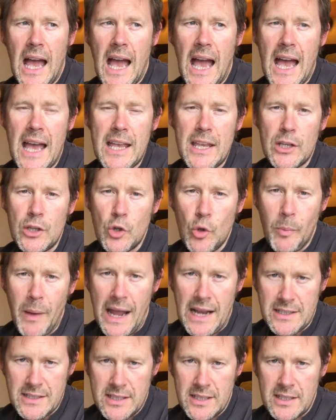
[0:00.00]
I go
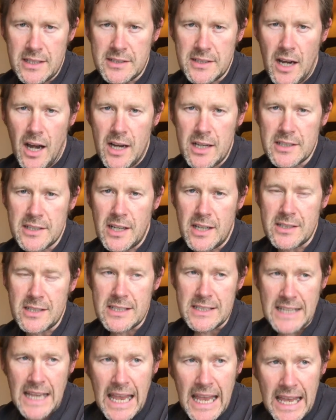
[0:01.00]
back to Guitar
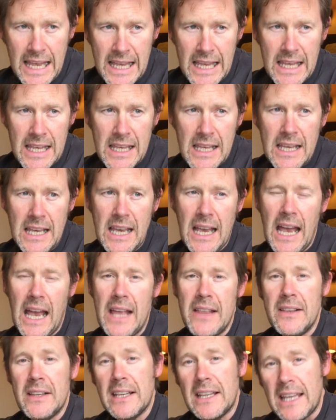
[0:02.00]
today,
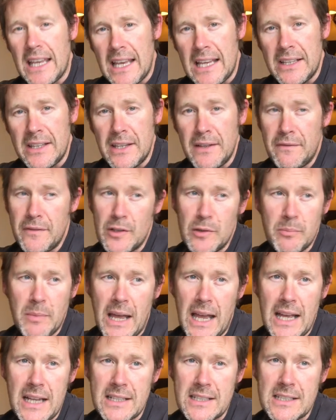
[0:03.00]
and again they feel
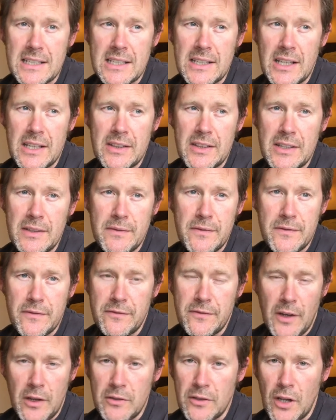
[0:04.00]
bad. They've
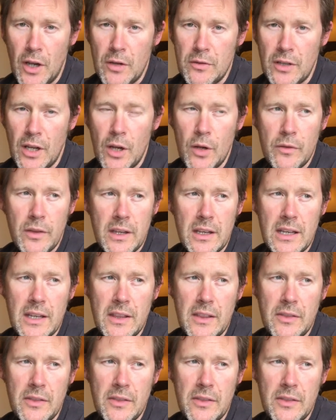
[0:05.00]
found out now that